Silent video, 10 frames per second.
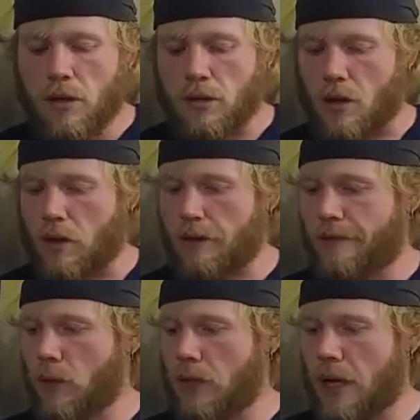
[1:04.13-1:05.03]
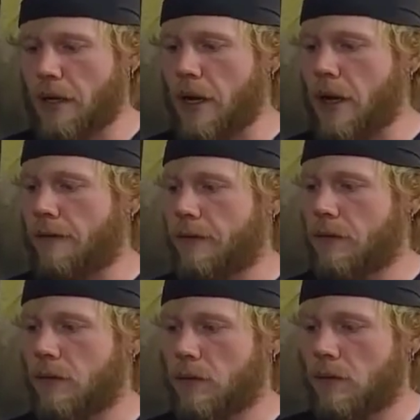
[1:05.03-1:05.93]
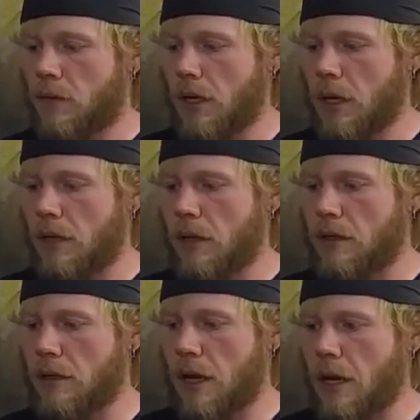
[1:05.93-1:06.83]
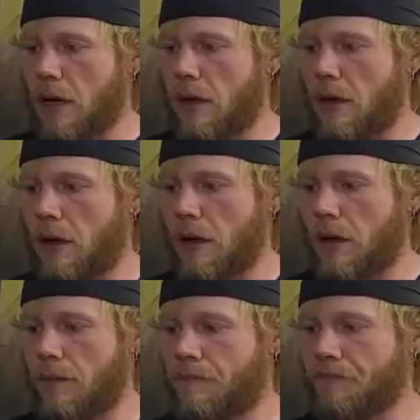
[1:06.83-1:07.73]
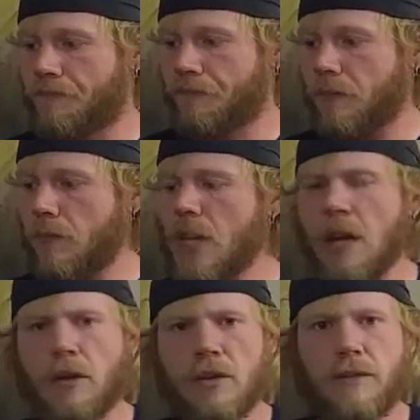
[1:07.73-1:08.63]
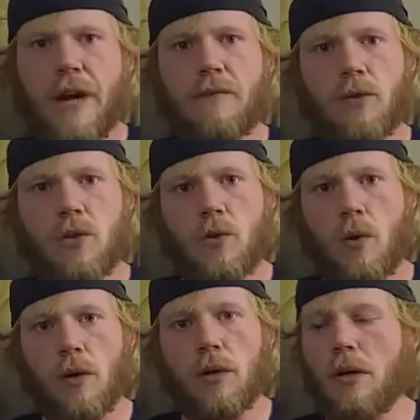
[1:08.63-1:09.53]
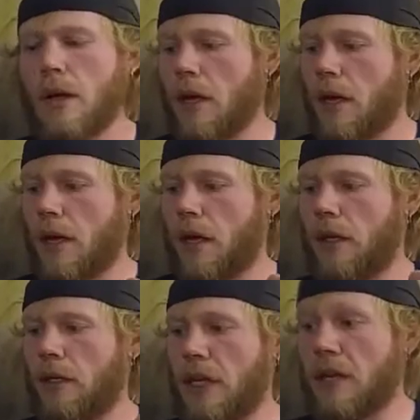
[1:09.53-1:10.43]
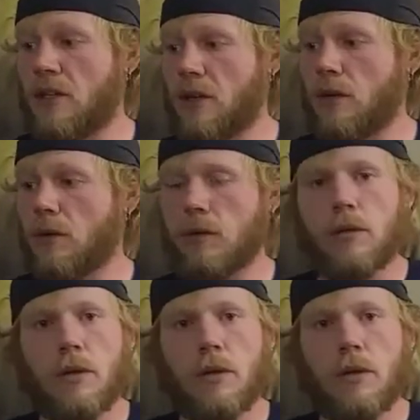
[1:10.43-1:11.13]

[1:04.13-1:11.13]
So it's a full tang knife. I got this at a little survival store in Keystone.